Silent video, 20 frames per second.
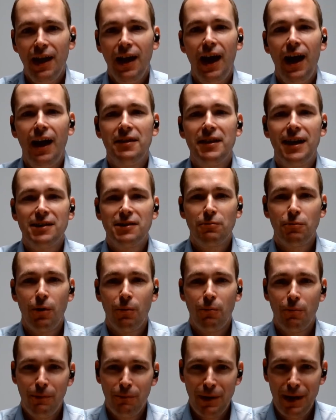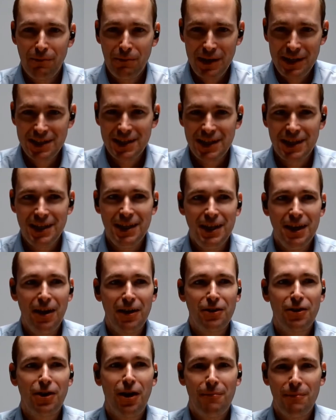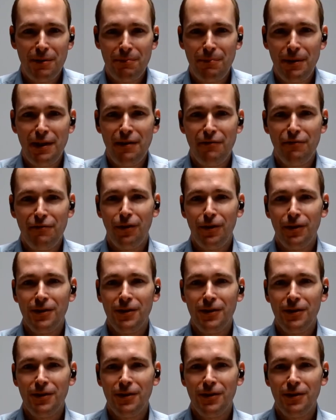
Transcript: And that's where we see a common pitfall